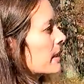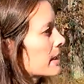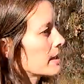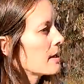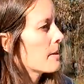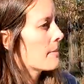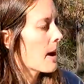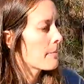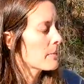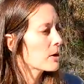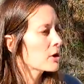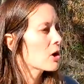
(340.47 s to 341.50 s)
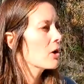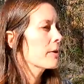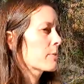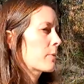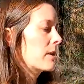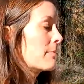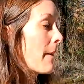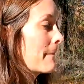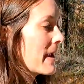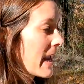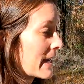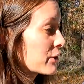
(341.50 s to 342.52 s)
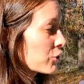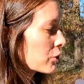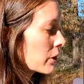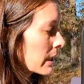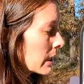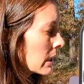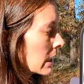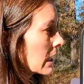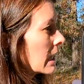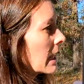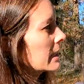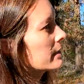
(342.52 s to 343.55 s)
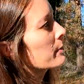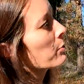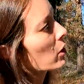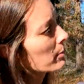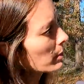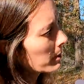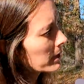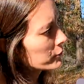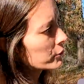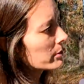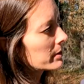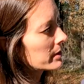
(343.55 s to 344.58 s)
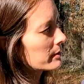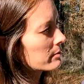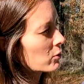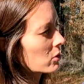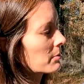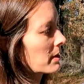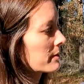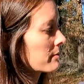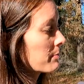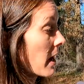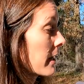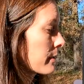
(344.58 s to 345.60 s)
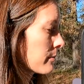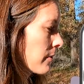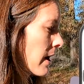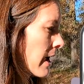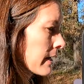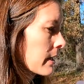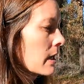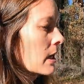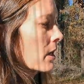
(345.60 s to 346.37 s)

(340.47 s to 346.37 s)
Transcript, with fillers: be, I'm not going to call this really my pantry. It is part of my pantry, but it's more my spice rack.